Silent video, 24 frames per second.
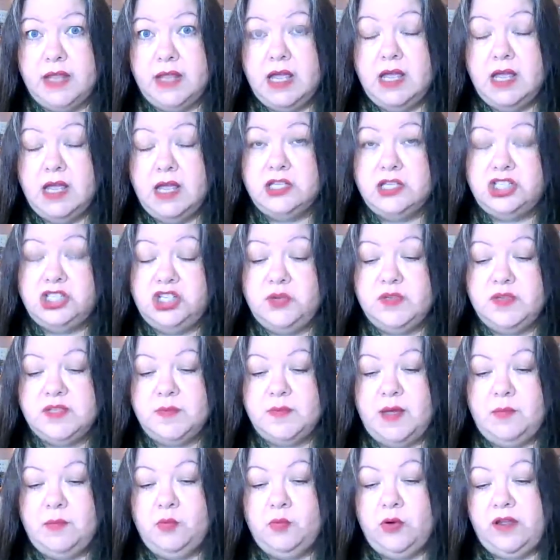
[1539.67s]
She was
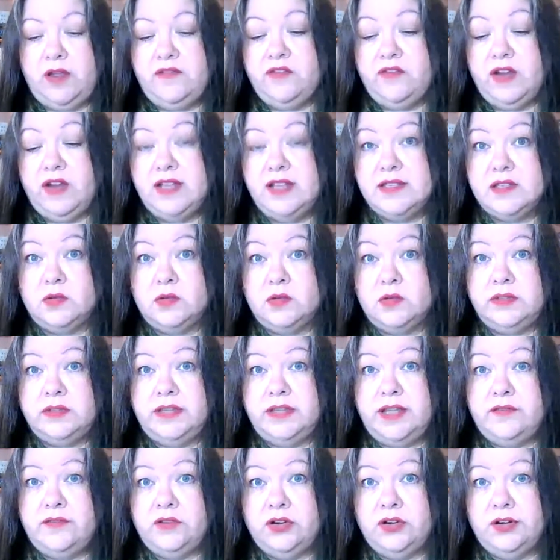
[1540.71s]
my boyfriend's old
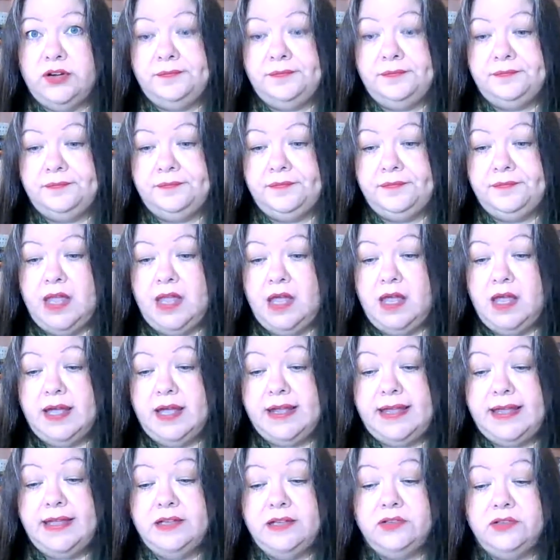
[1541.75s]
lover, a
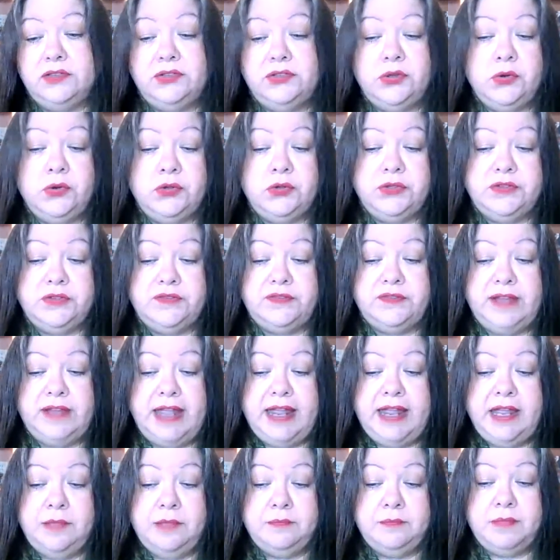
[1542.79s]
kindled old
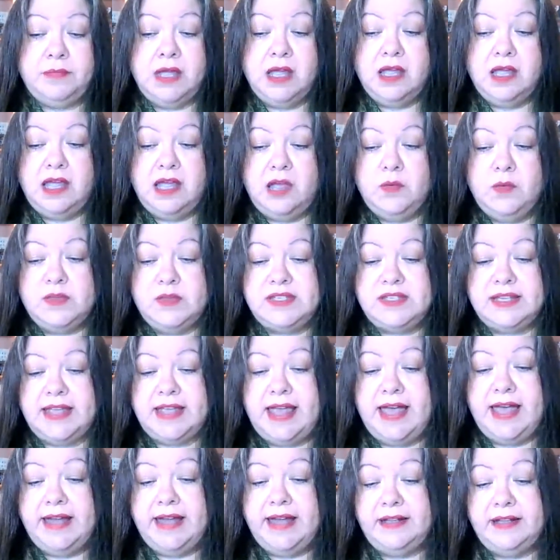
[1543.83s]
flame, and was a
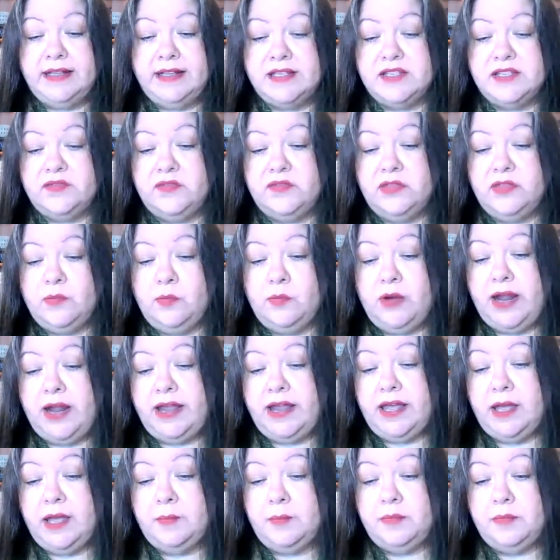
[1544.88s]
catalyst for the
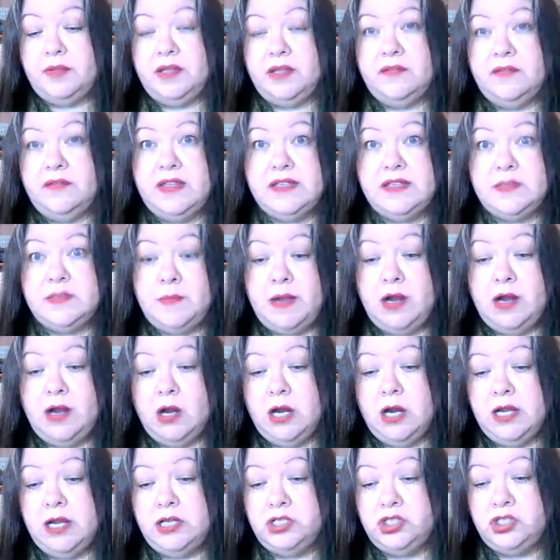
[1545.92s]
breakup of his
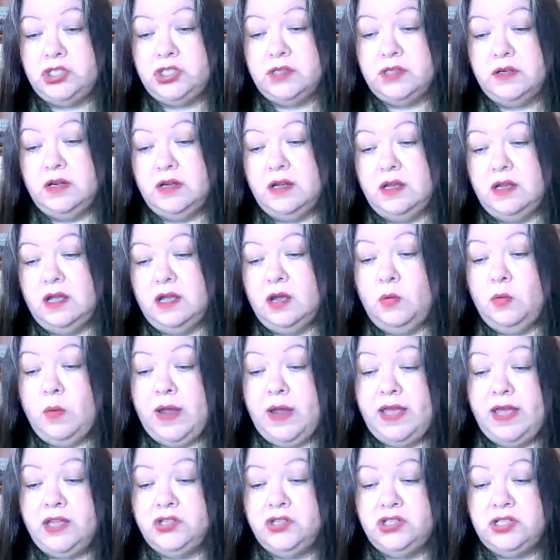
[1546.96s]
marriage, a
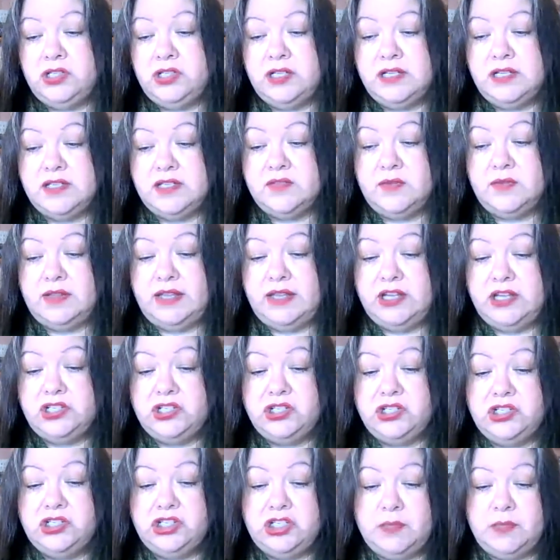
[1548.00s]
wedge in his
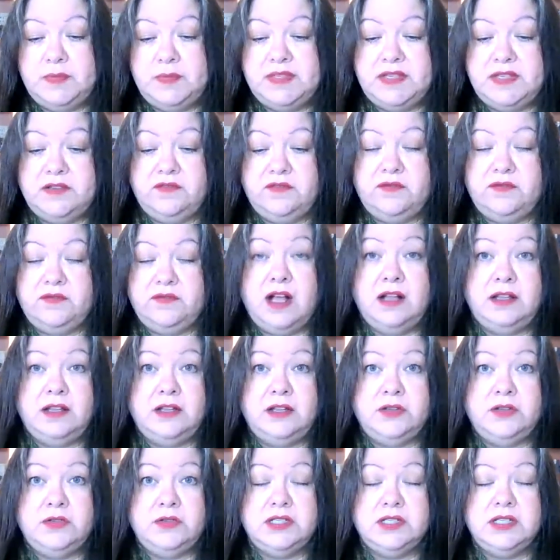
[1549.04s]
relationships that
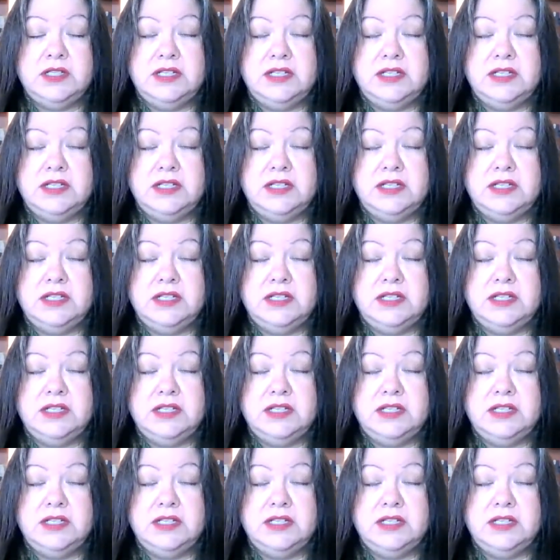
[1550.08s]
followed.